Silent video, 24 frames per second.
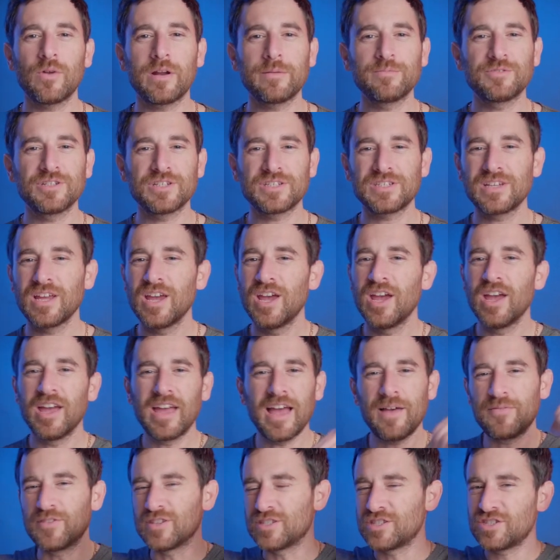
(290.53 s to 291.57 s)
I'm just
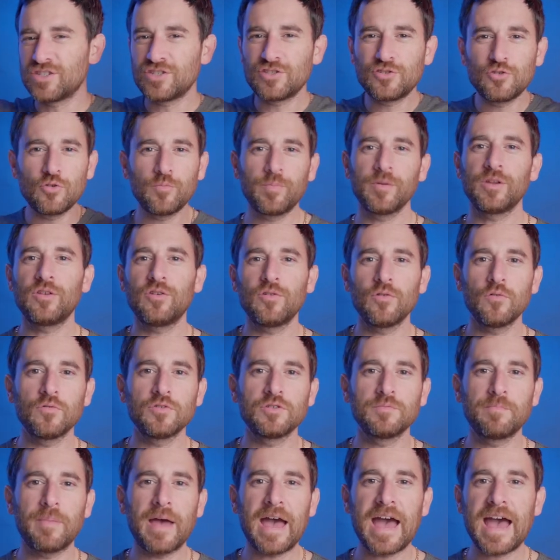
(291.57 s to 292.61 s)
have this stupid
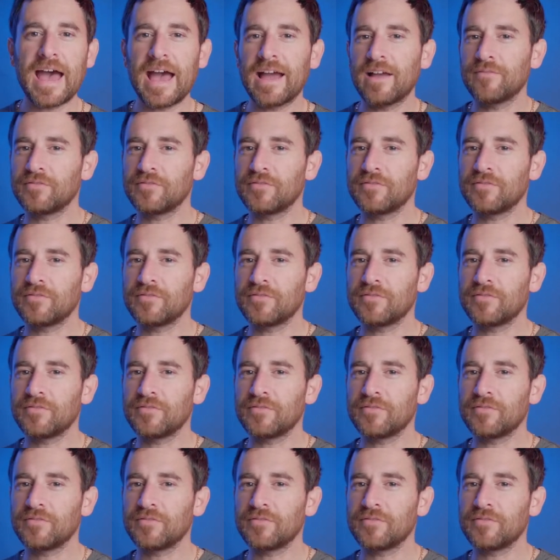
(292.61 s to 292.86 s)
huge bag.